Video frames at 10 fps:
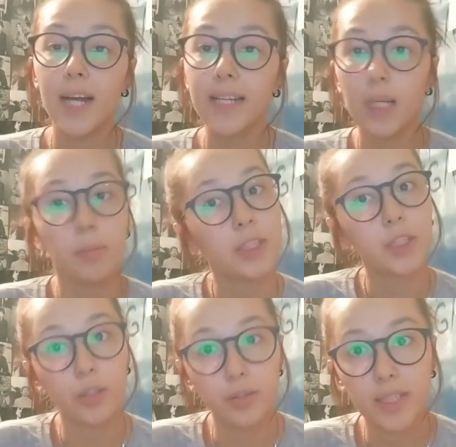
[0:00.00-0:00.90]
My name
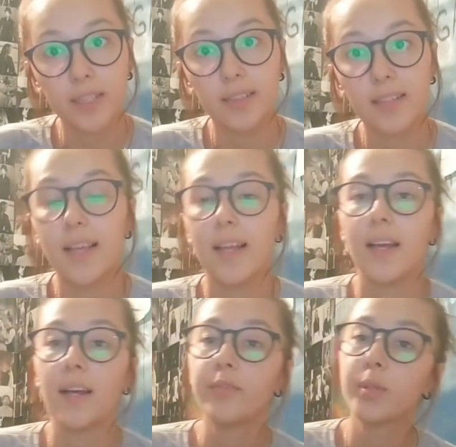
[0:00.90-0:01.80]
is Corinne
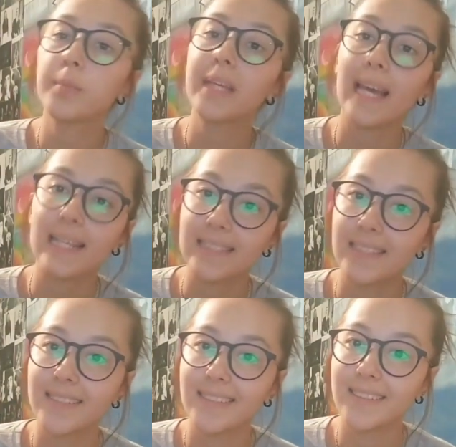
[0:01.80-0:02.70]
and I'm from
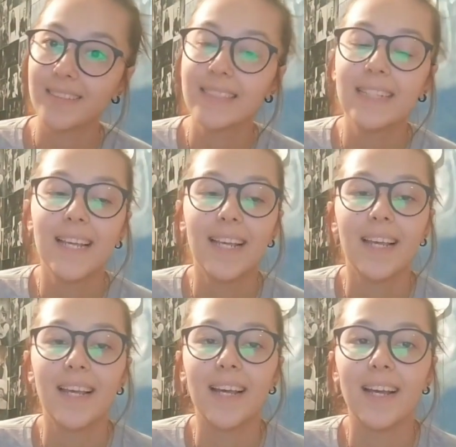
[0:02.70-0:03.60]
Kazakhstan,
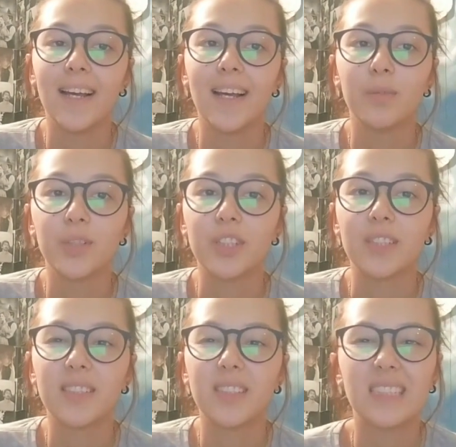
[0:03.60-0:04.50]

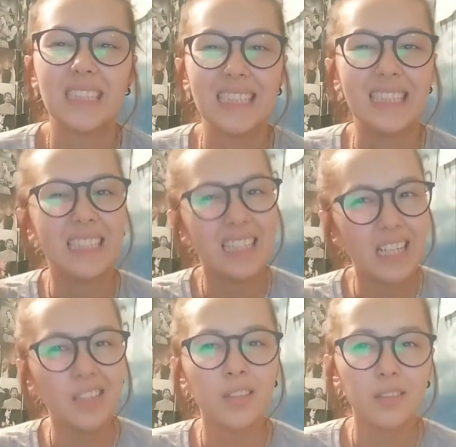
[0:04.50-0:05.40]
which is
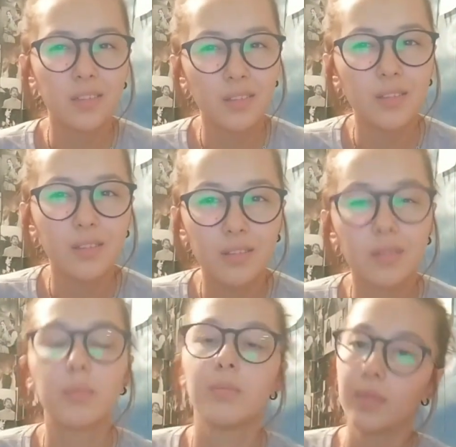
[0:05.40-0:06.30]
not so
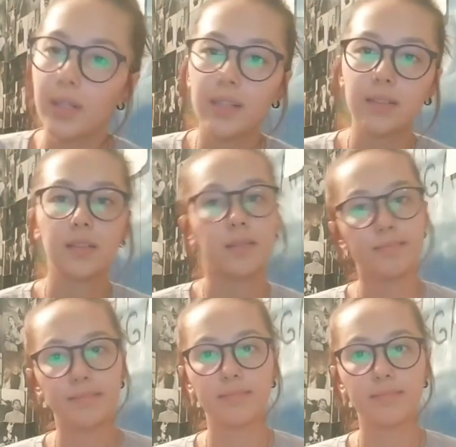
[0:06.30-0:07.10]
cool, but...